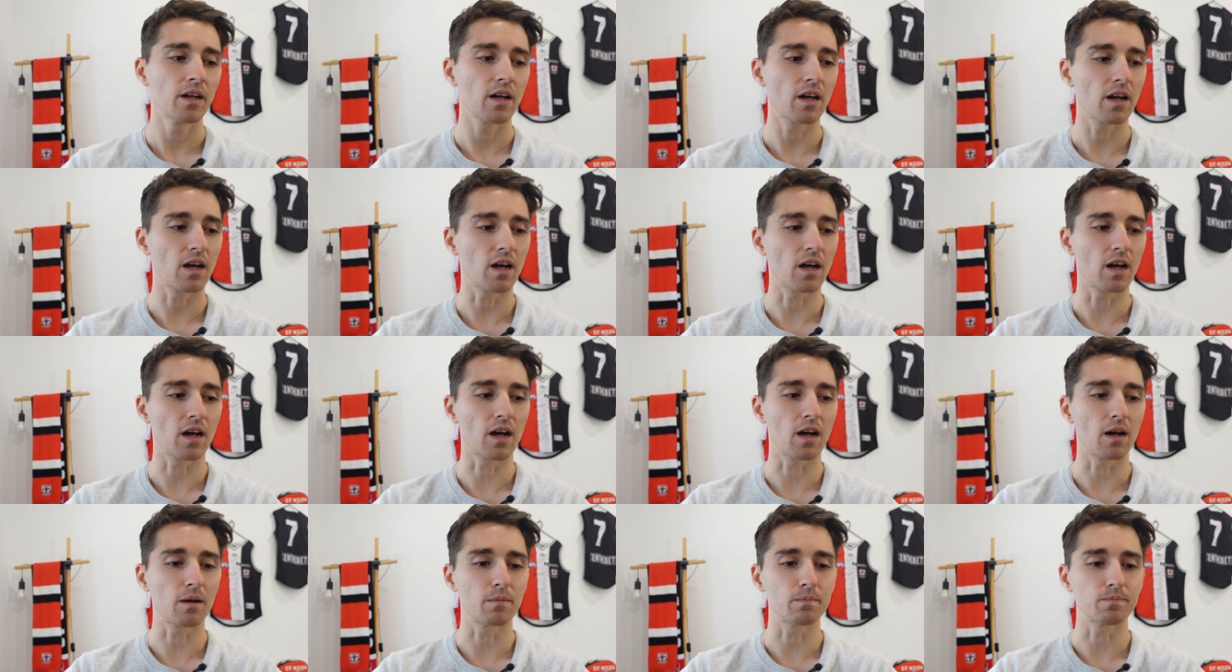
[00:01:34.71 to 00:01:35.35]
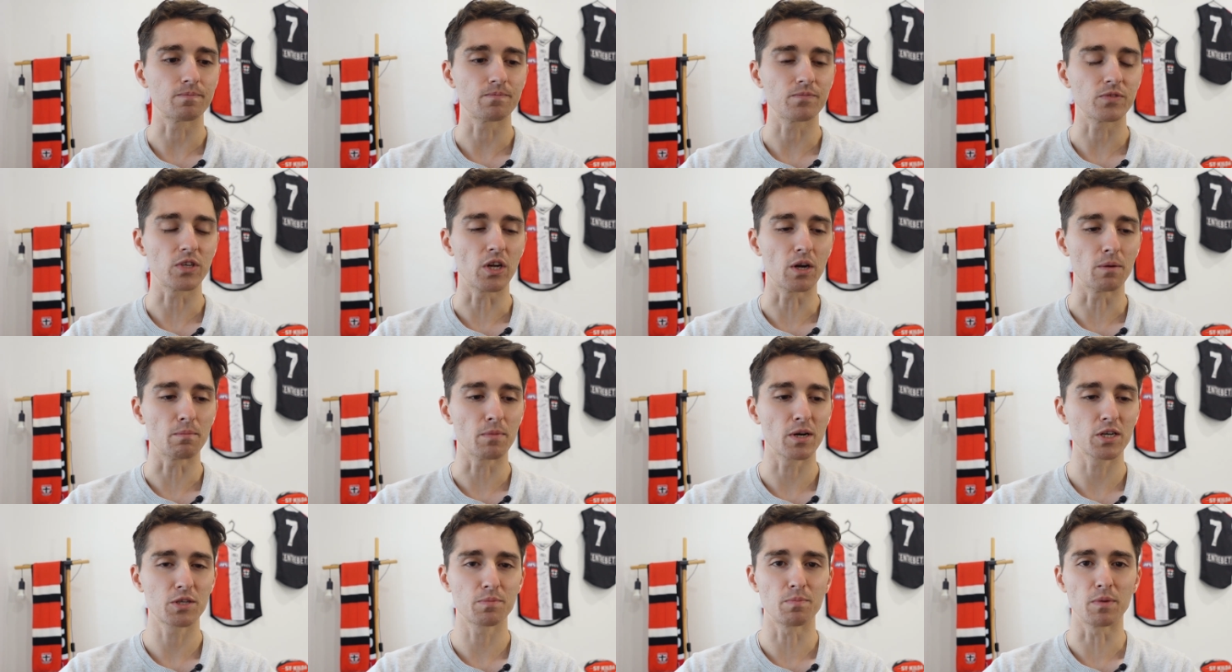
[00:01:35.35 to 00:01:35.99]
Um, you know,
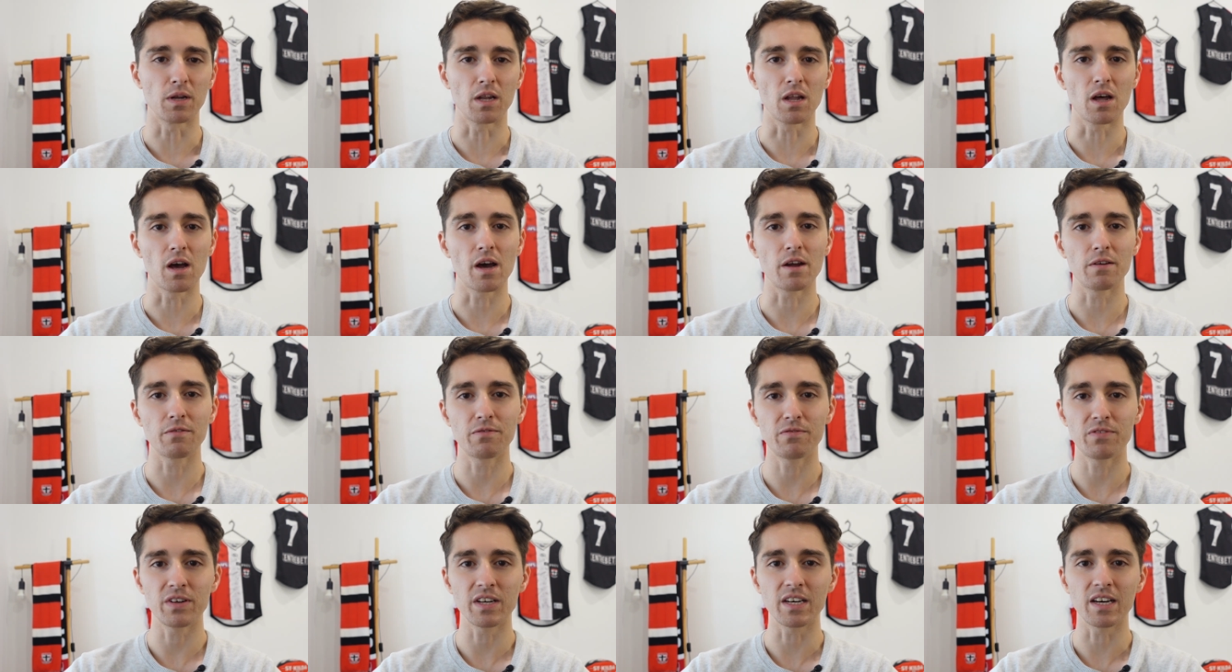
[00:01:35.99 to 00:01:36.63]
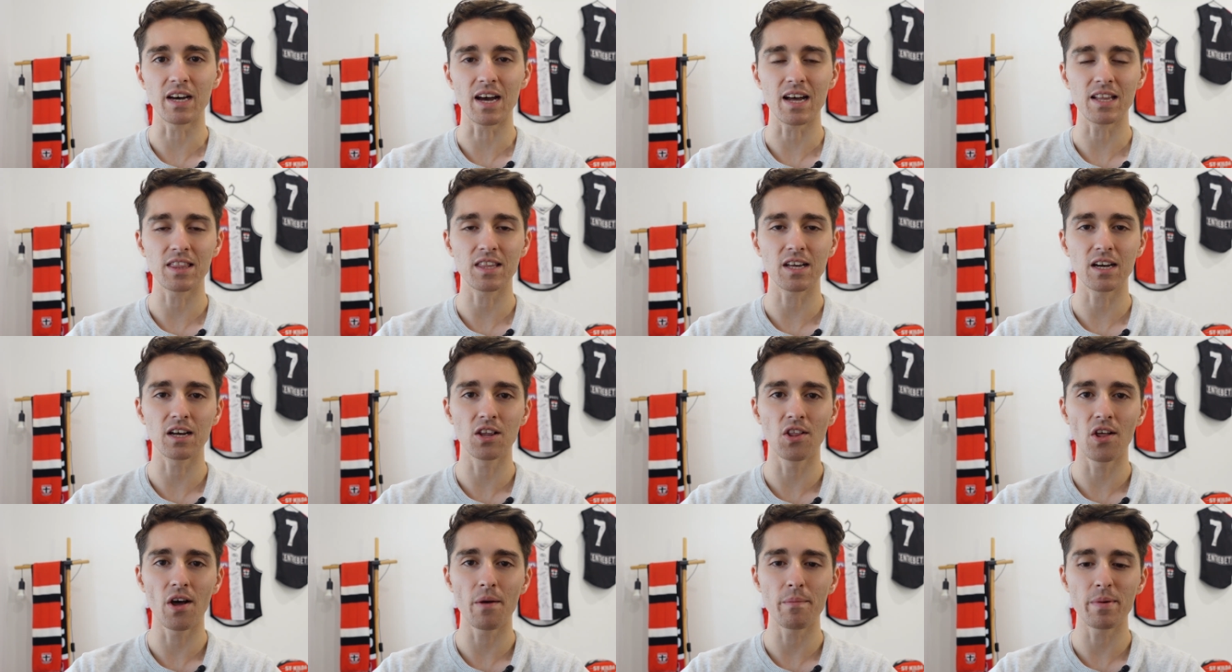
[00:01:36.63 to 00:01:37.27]
much maligned figure at the
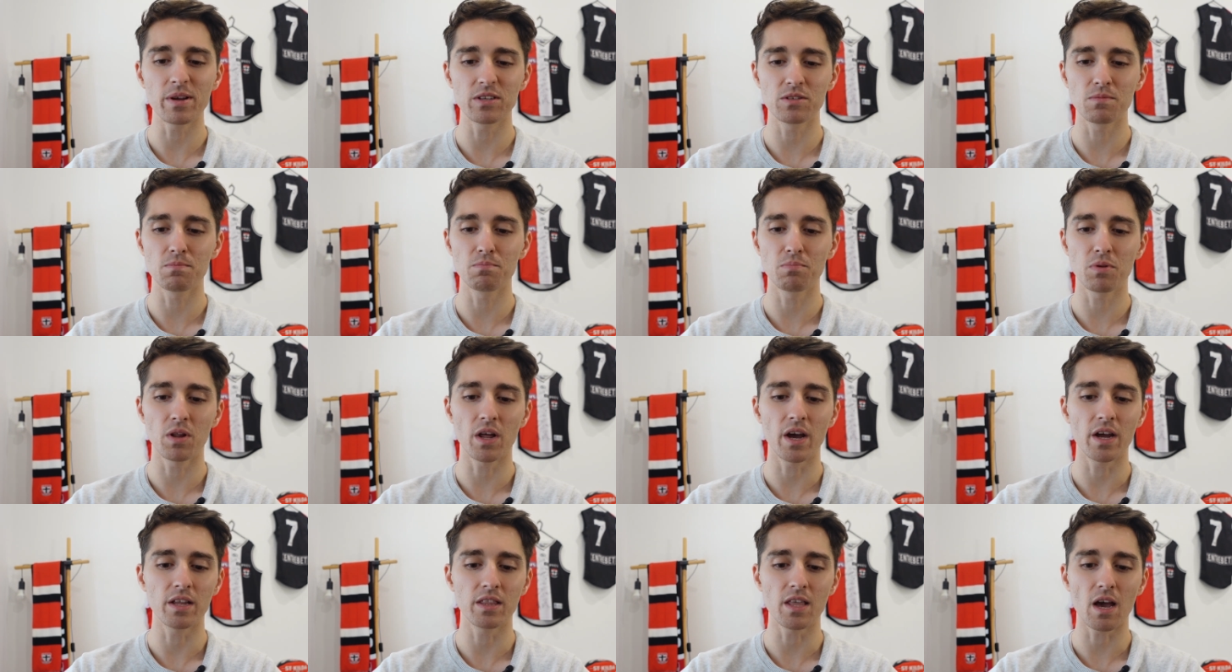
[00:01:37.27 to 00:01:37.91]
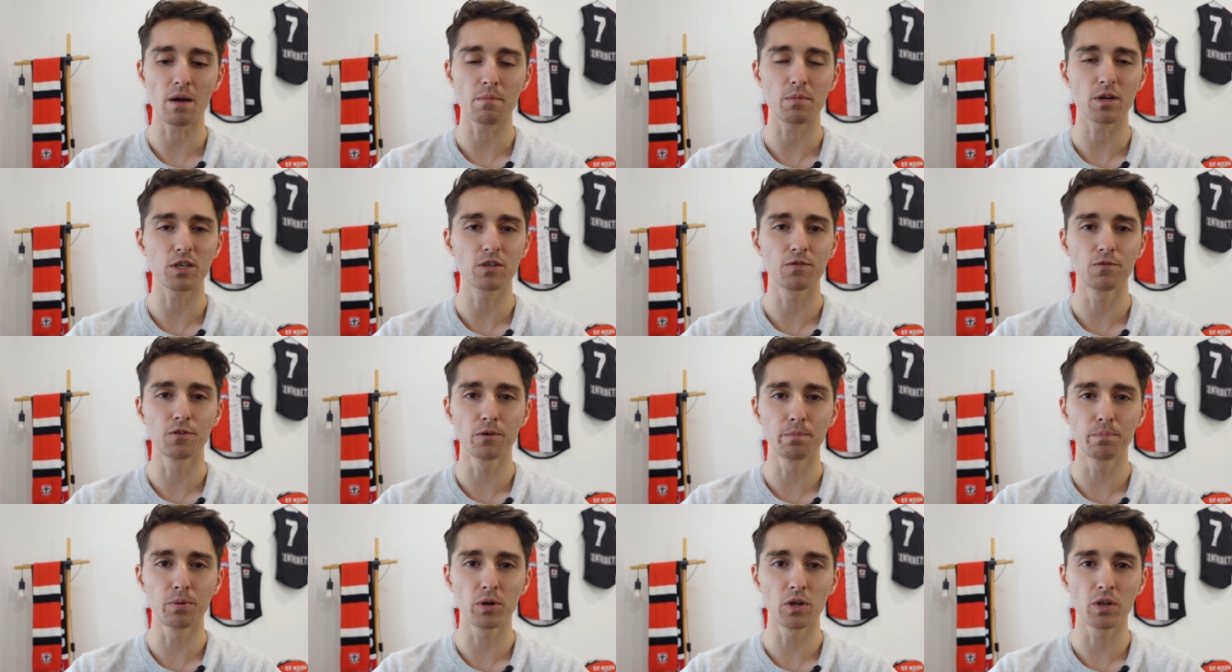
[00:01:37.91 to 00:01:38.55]
club, hasn't played that much
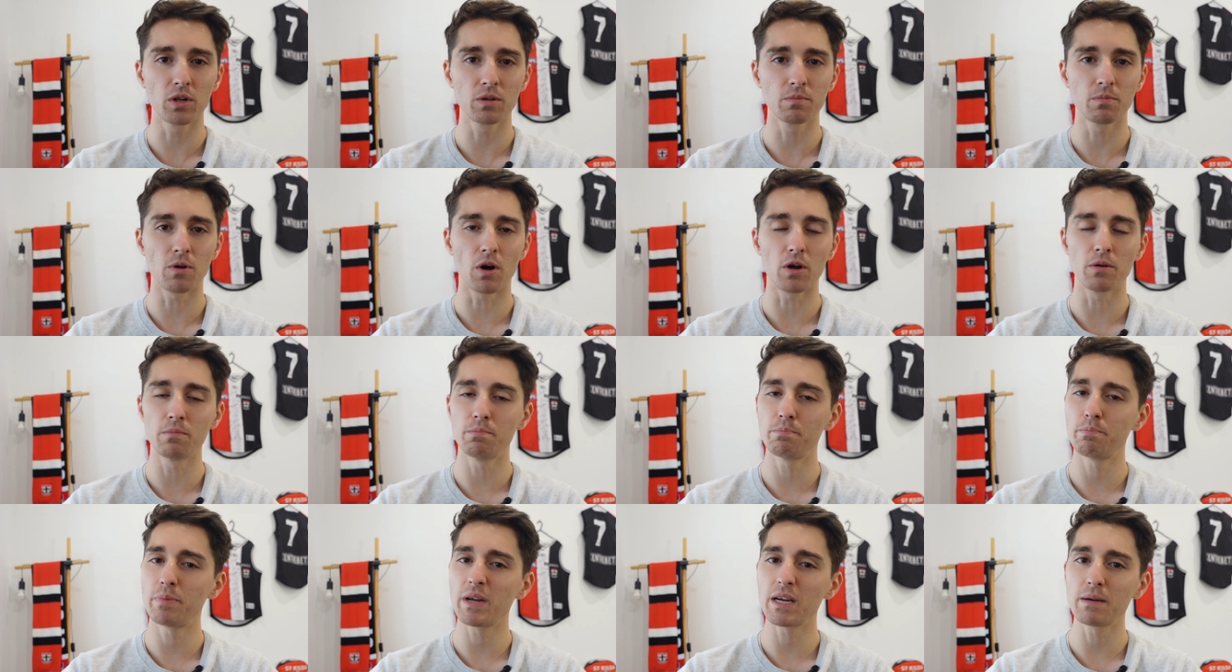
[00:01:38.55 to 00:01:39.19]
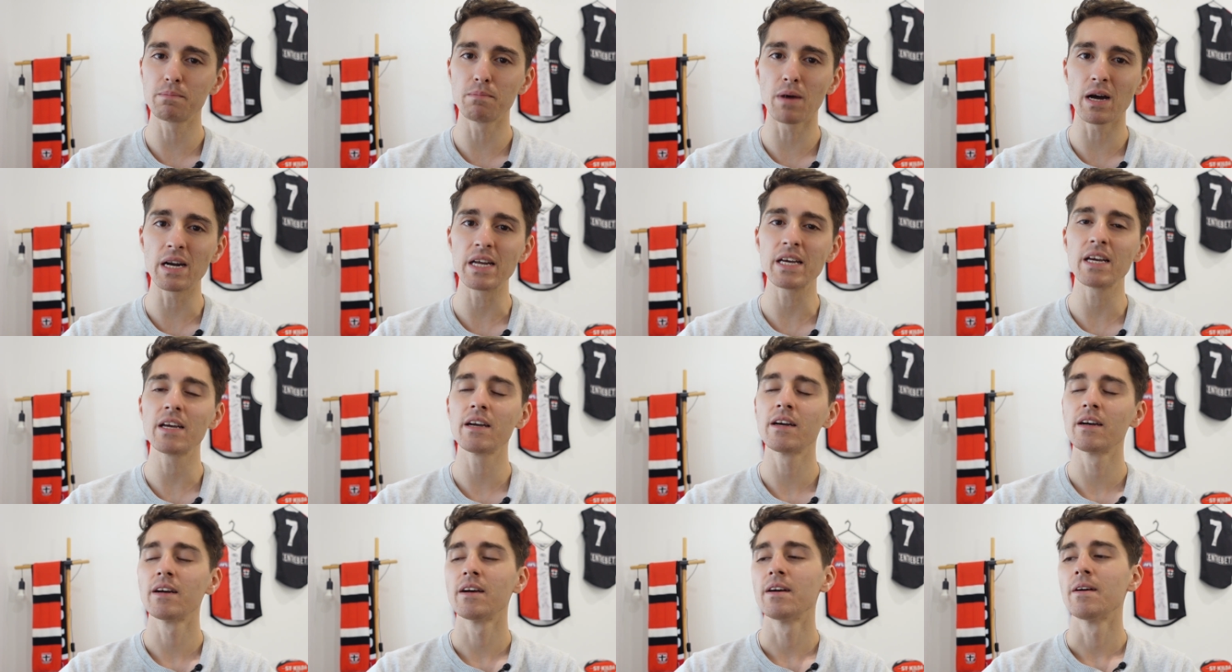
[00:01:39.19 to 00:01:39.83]
football on big
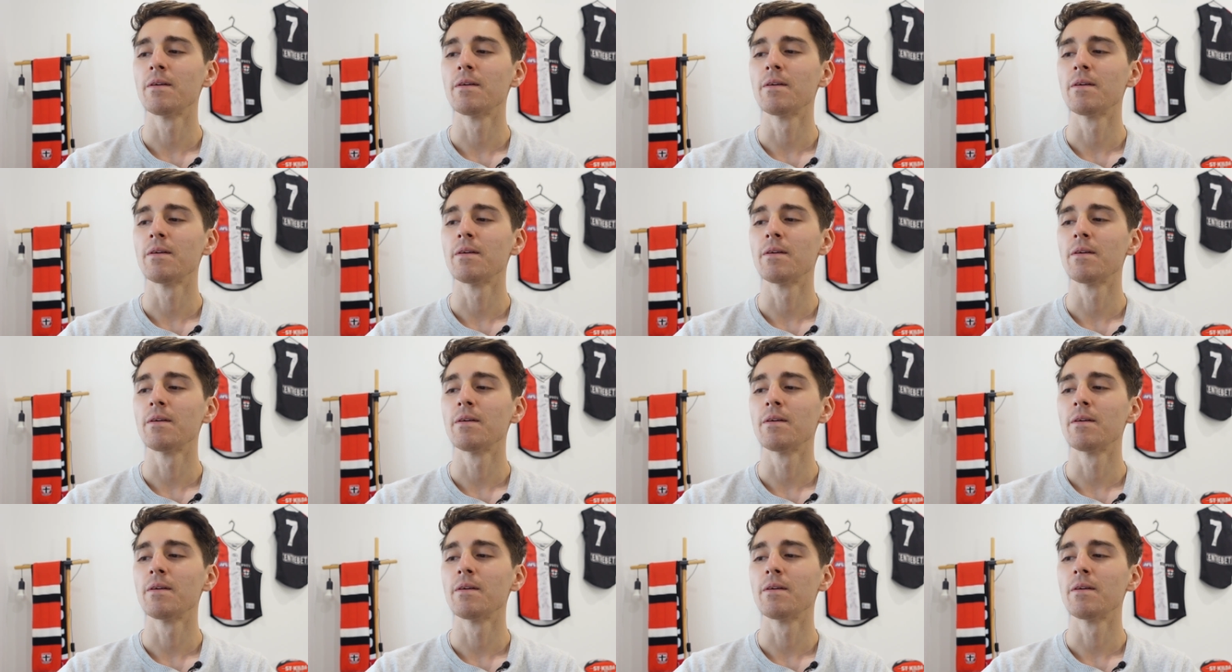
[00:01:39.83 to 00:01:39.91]
money.